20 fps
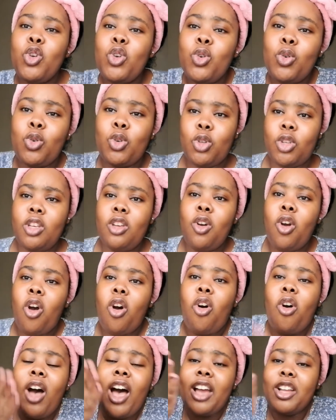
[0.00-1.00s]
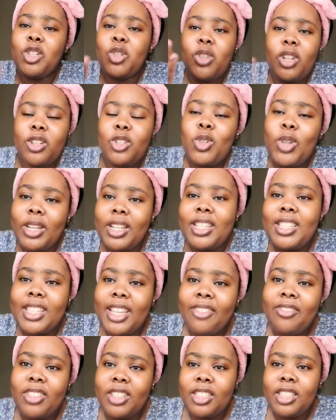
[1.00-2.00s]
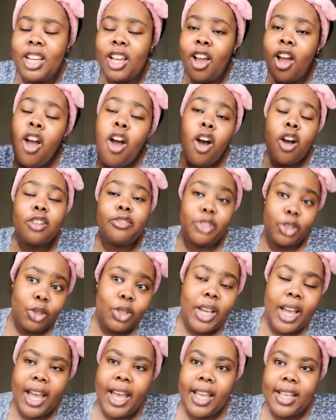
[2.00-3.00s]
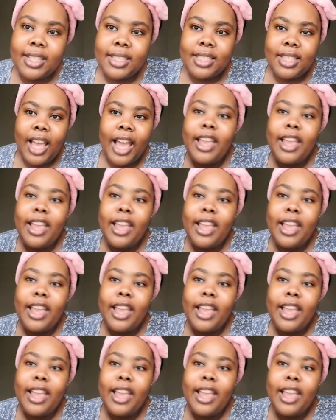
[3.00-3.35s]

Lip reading: you, all 127 of you guys.